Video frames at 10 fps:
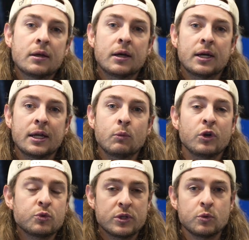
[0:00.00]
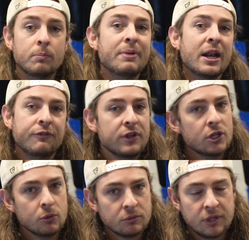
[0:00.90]
and which ones will benefit
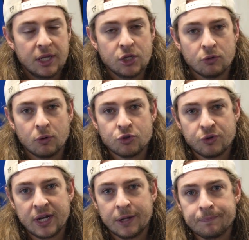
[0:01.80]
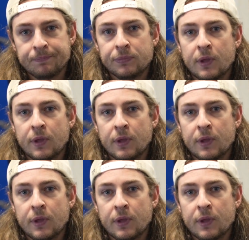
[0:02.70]
you in your own training.